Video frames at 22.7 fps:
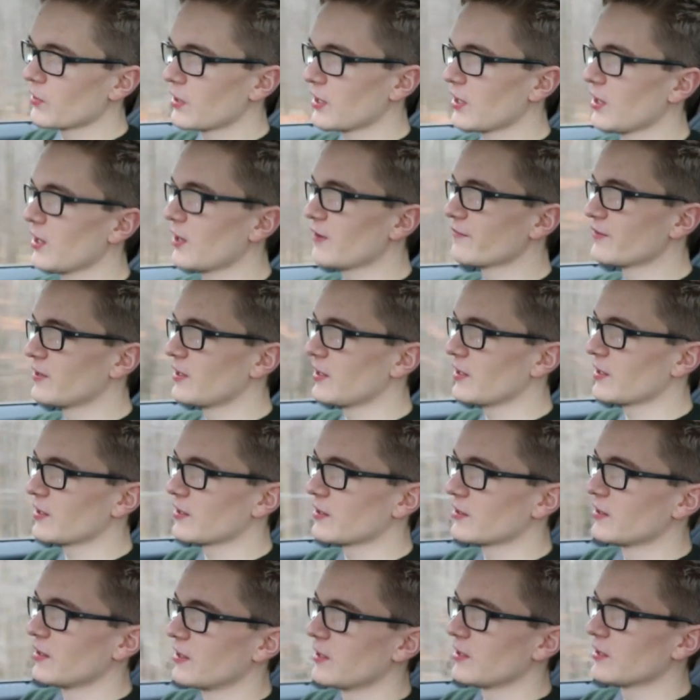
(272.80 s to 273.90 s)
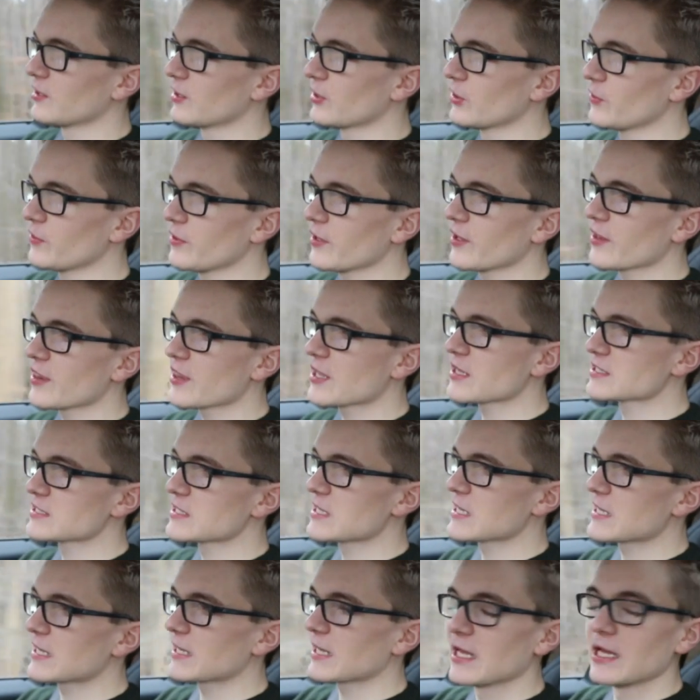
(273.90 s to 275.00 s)
and love in here, including things
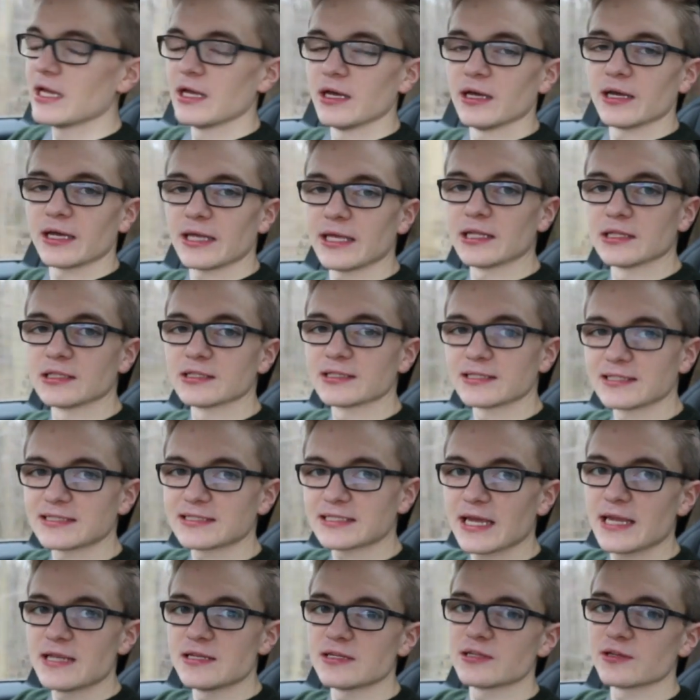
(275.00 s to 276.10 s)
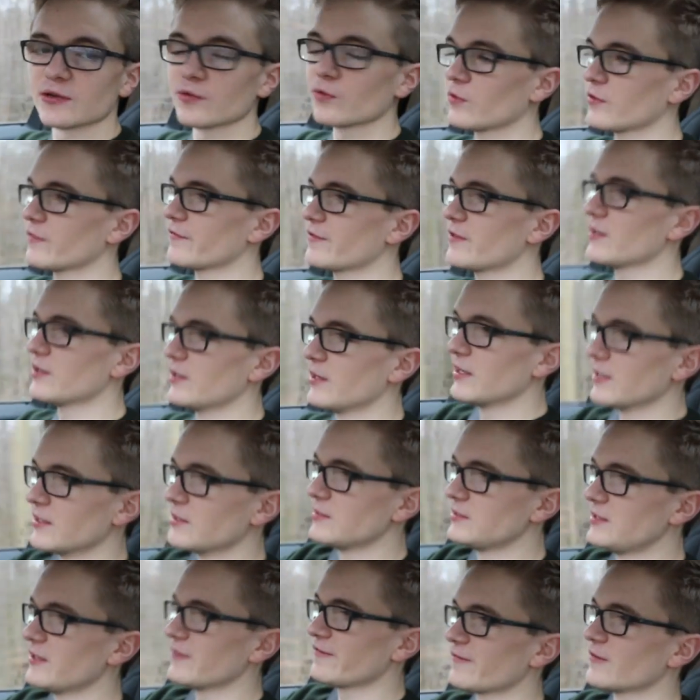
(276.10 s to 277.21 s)
like hill descent and all of the
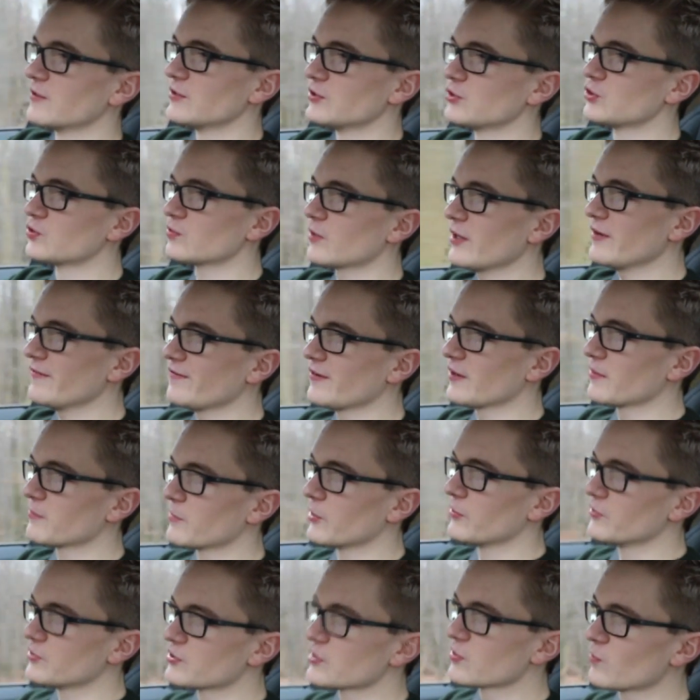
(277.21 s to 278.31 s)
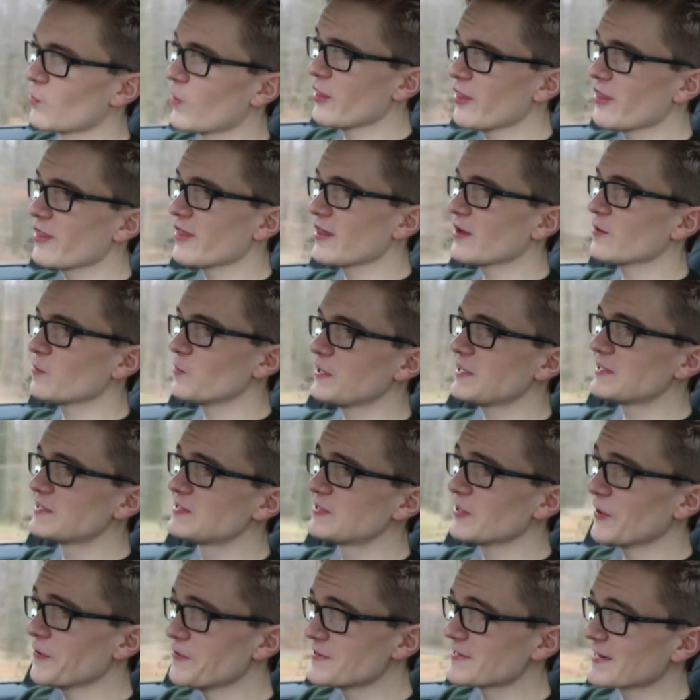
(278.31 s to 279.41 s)
different driving modes. The one thing we
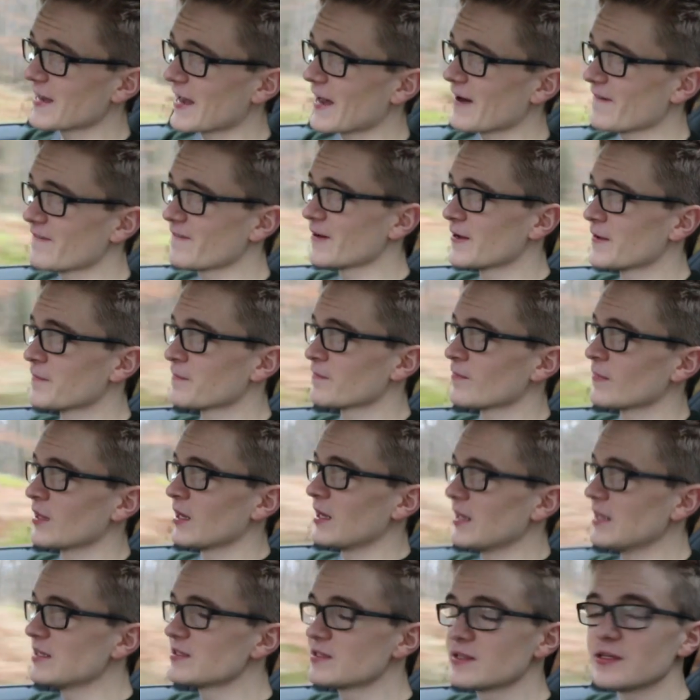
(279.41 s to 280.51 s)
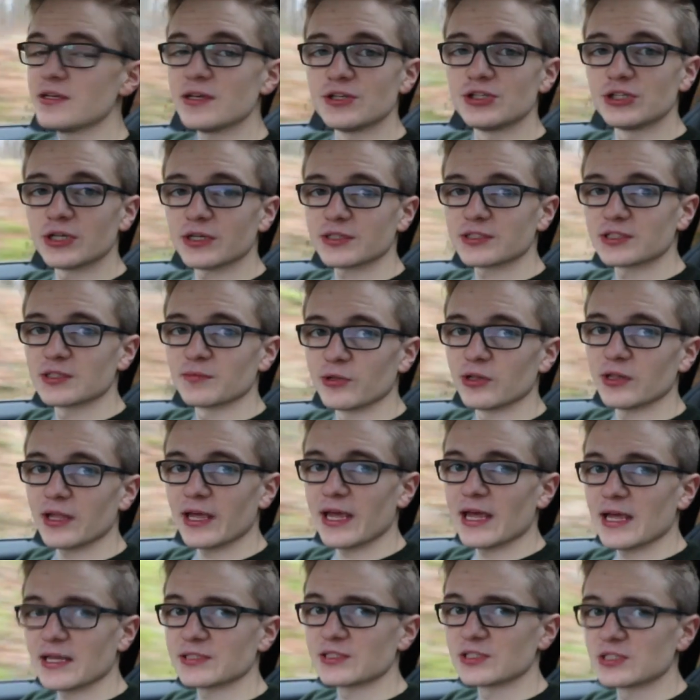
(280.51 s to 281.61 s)
don't have is the adjustable
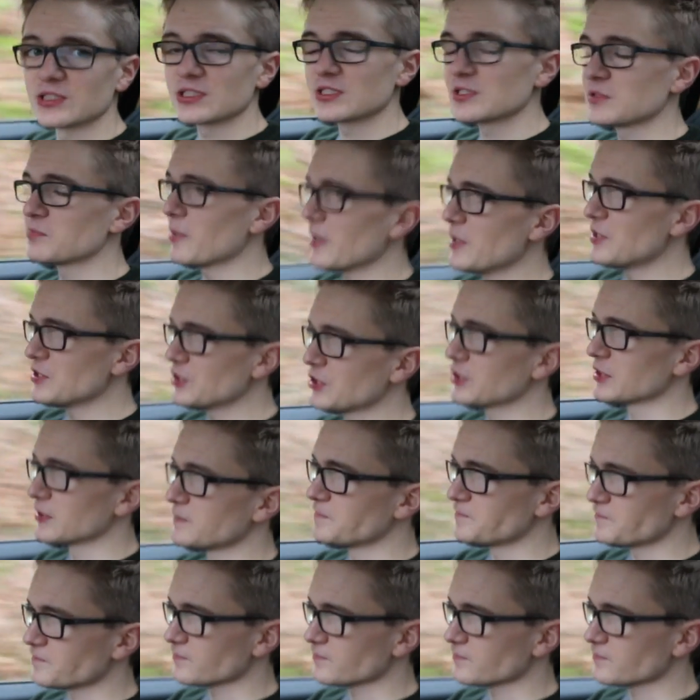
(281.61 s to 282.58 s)
air suspension,